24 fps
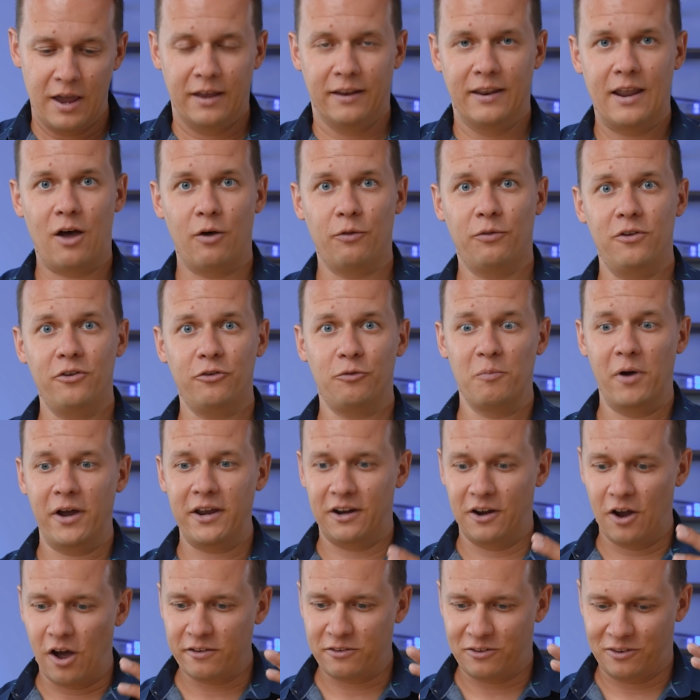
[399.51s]
Now this
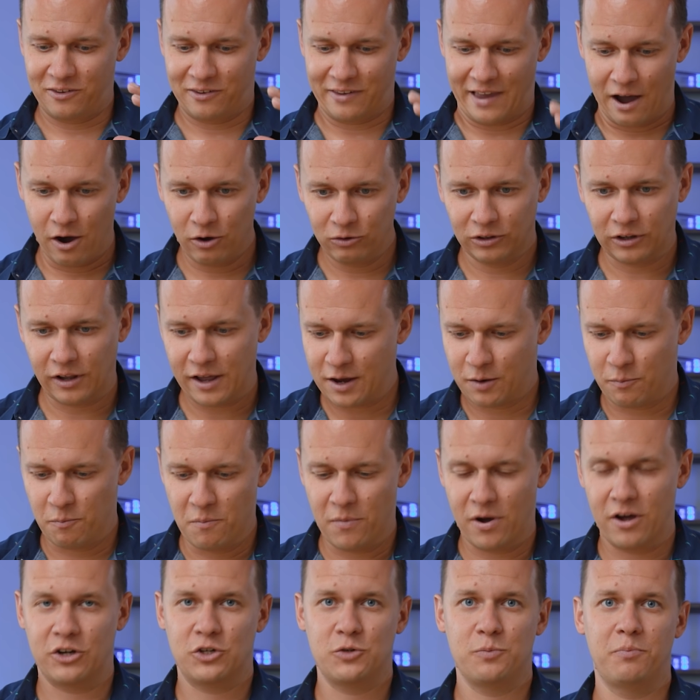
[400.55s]
might not sound like
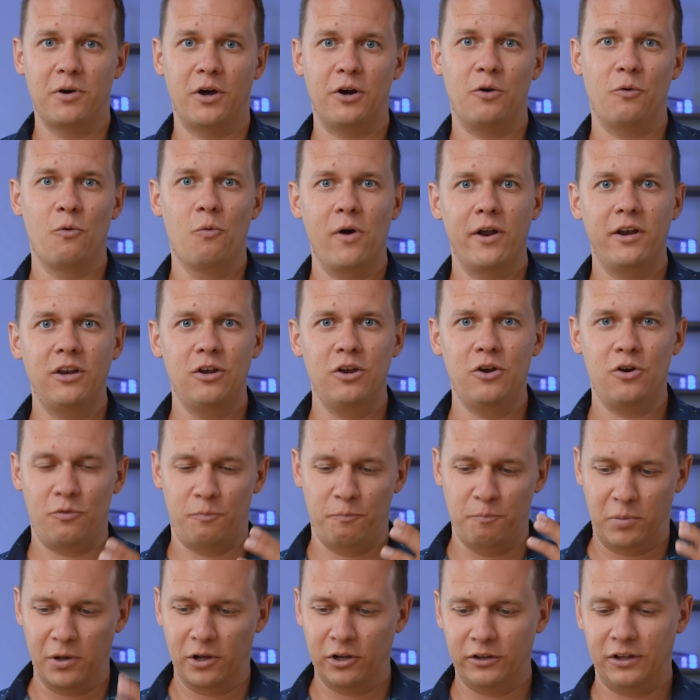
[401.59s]
much, but when you're
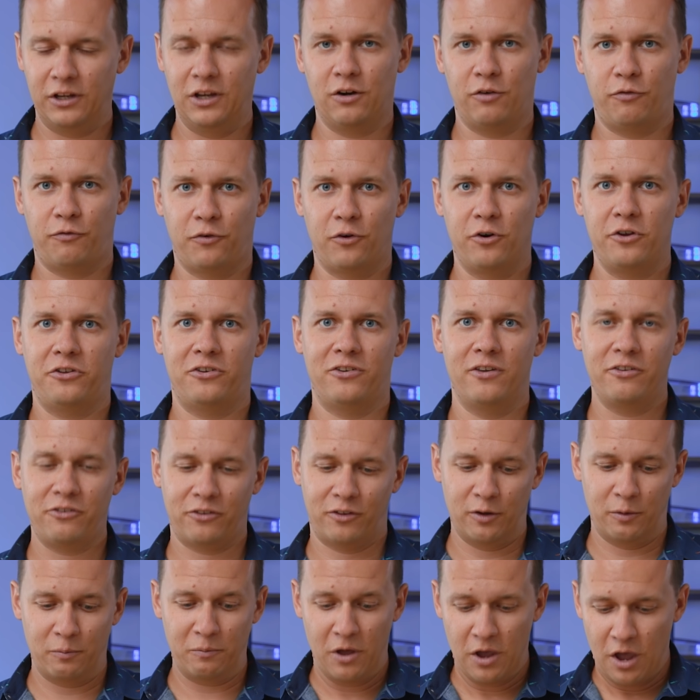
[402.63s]
building your first
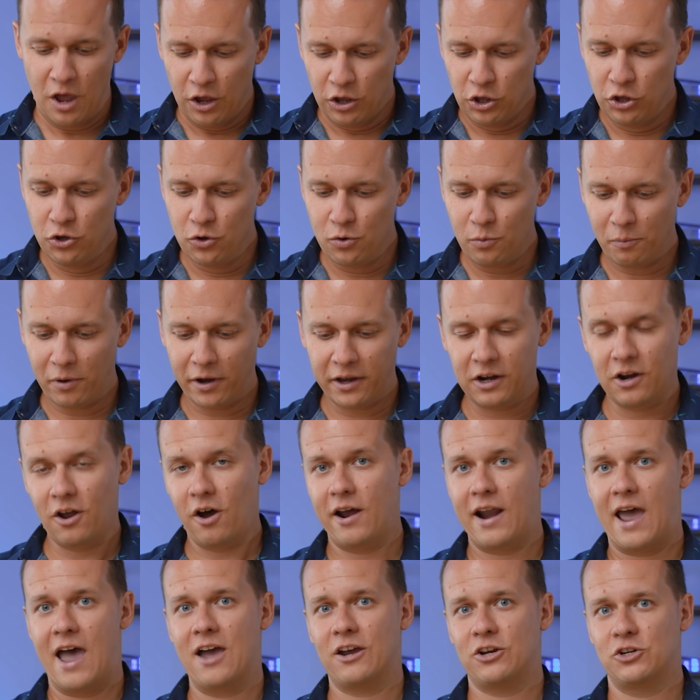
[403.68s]
system, you might
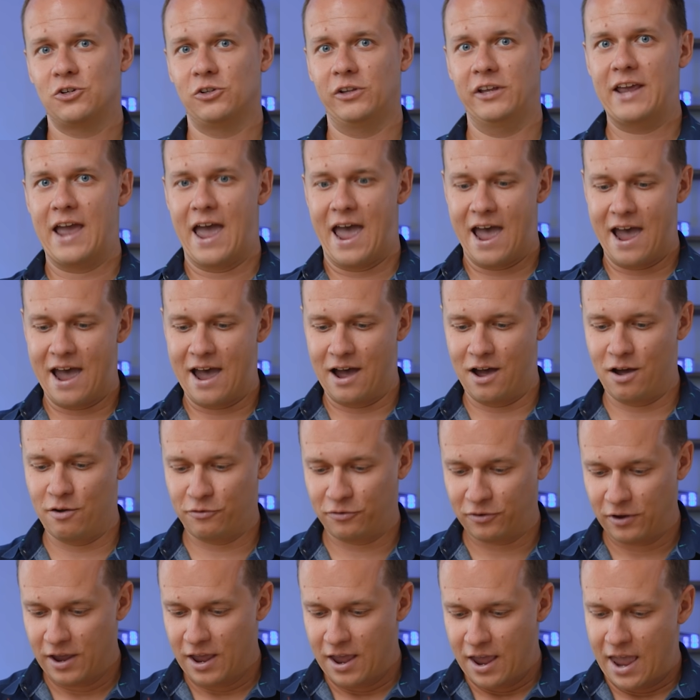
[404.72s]
not actually
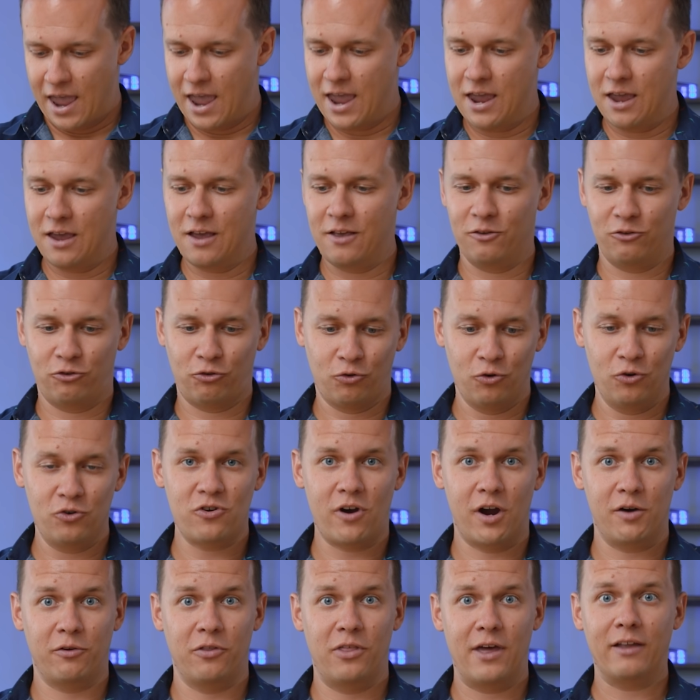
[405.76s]
have a
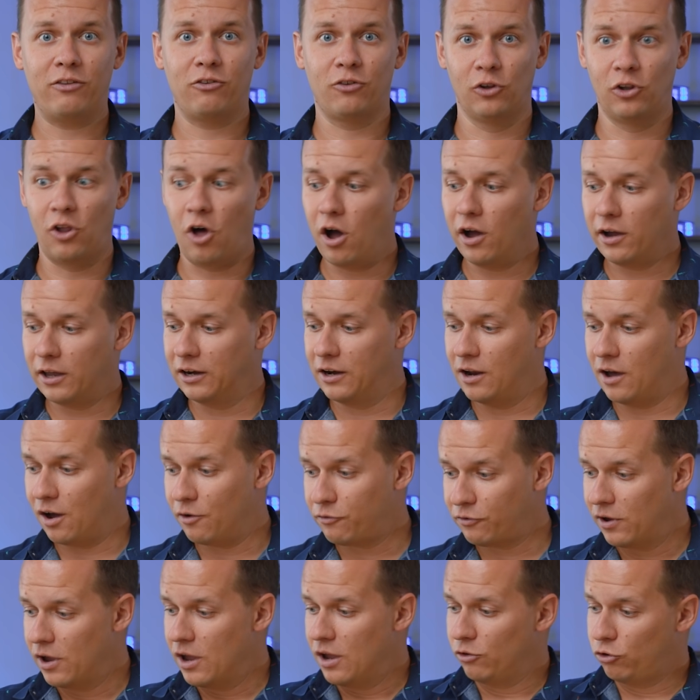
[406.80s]
screwdriver that's long
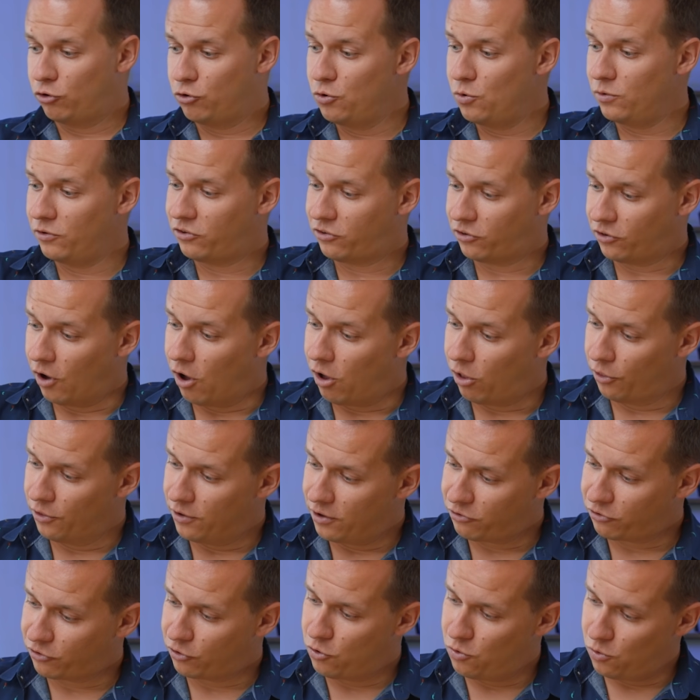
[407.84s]
enough to install
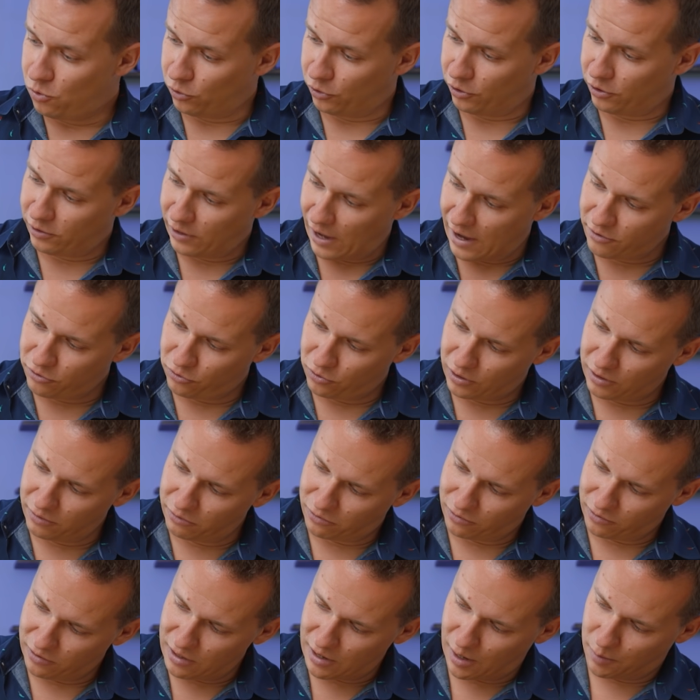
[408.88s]
this cooler. As you can
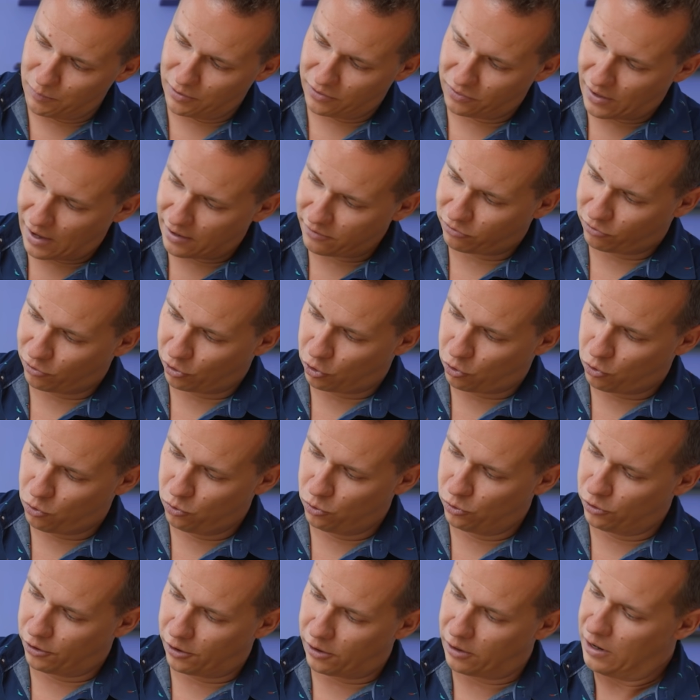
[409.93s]
see, I mean, that's the
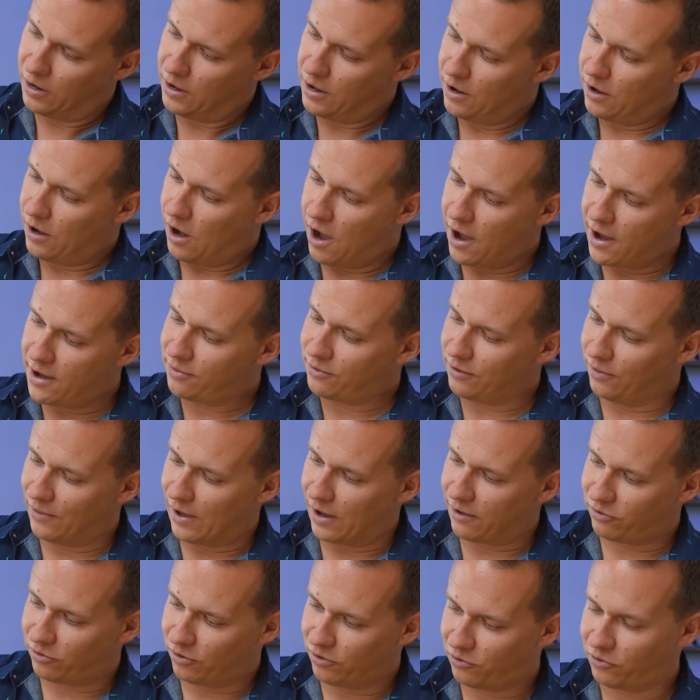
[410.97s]
cooler height and
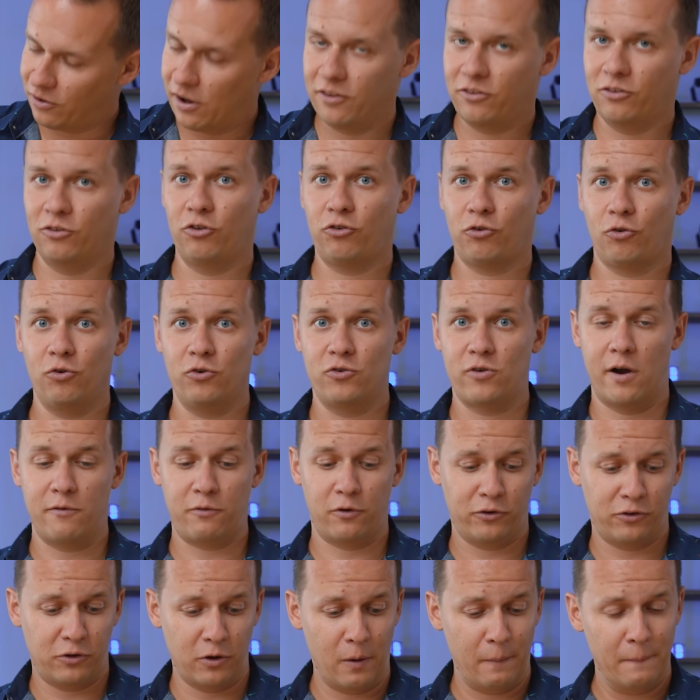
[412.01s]
that's the size of the
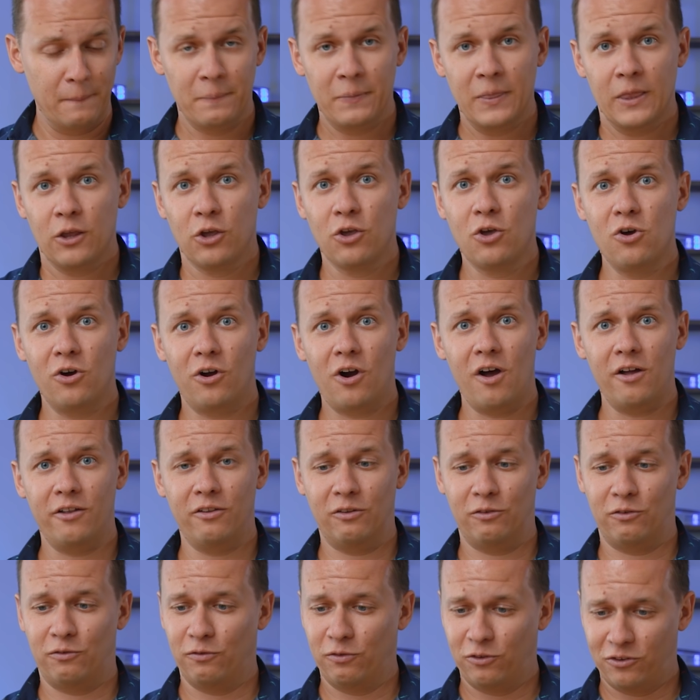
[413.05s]
screwdriver. So good
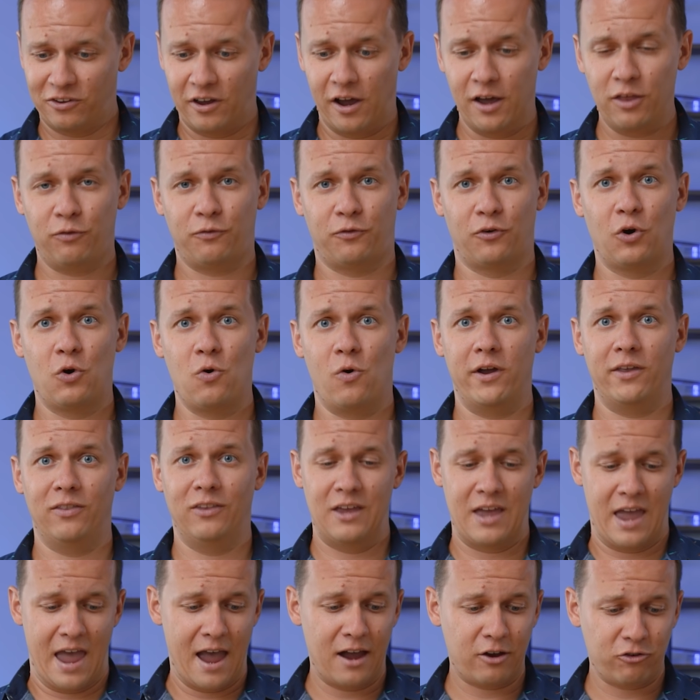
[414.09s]
on Scythe for going
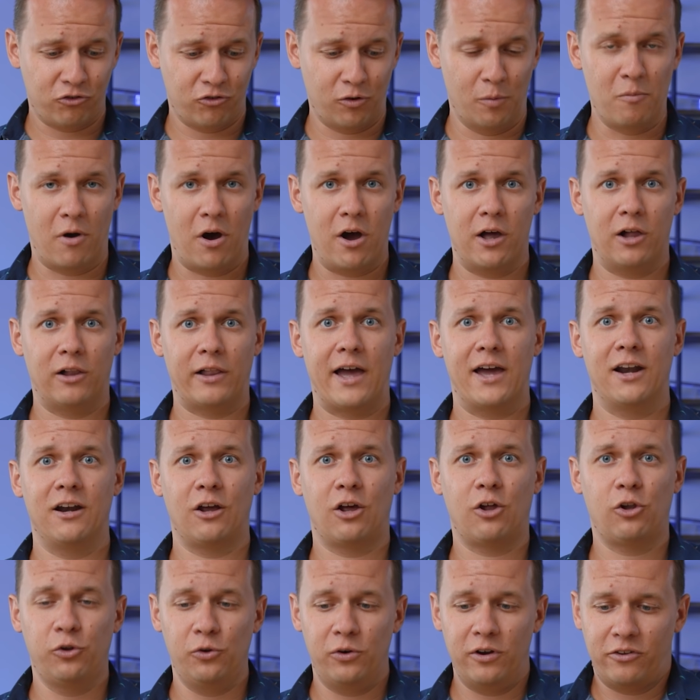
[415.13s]
the extra mile and
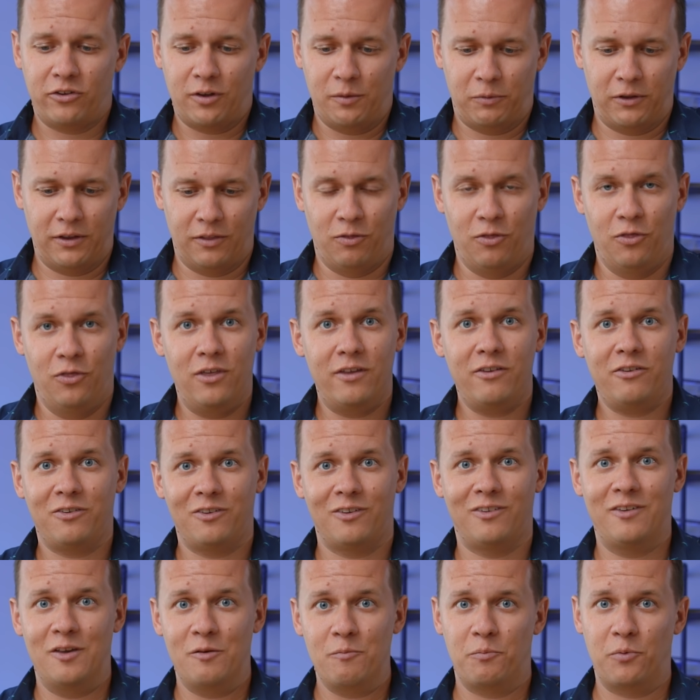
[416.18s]
including something this
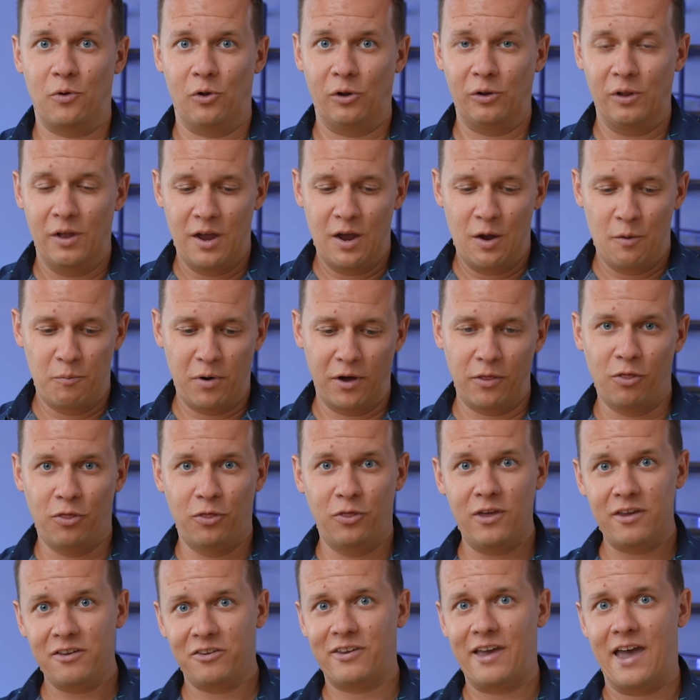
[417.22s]
simple but
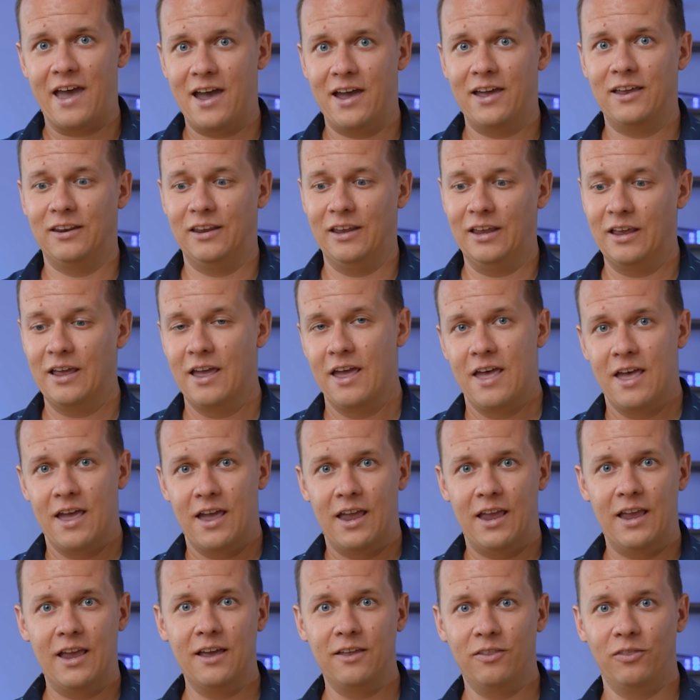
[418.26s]
this handy
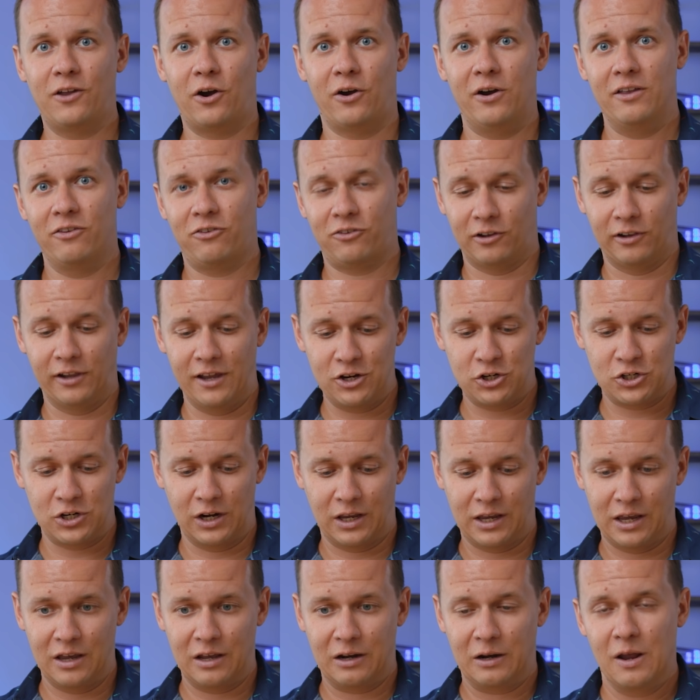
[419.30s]
in their
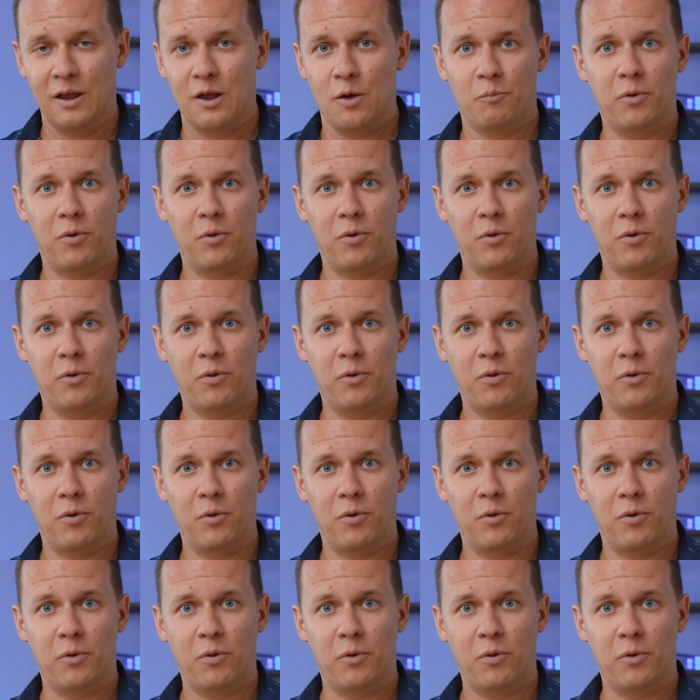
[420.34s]
installation kit.